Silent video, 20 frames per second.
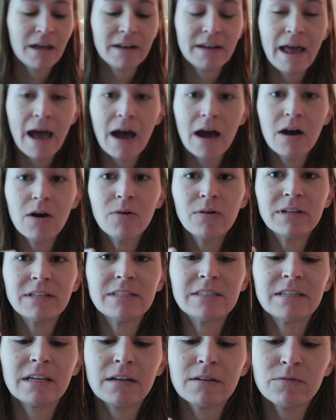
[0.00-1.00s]
Now,
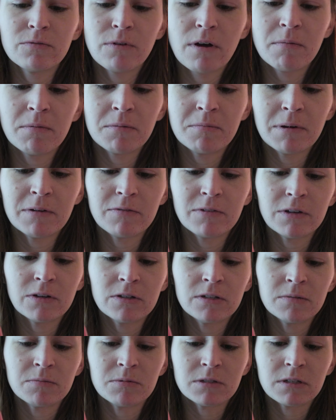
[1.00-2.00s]
instead of rubbing my
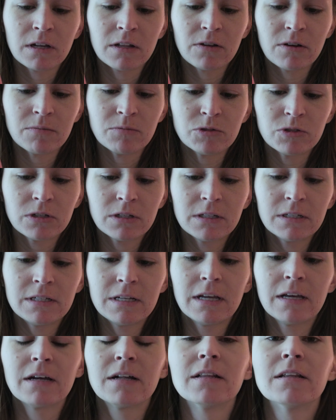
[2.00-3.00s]
fingertips together, I'm just gonna
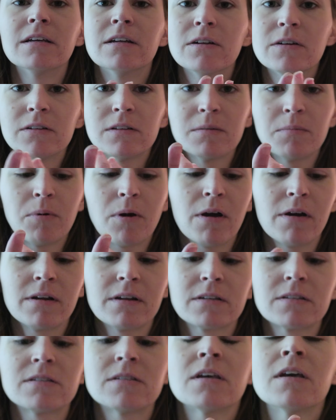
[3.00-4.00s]
take a little of the
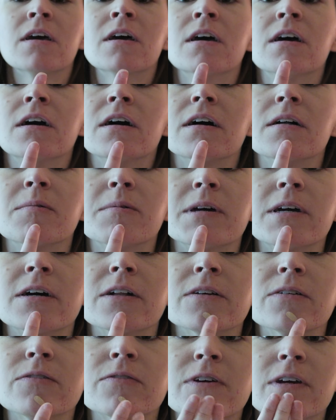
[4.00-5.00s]
product on my
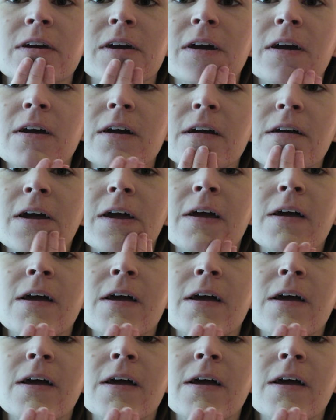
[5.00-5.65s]
other finger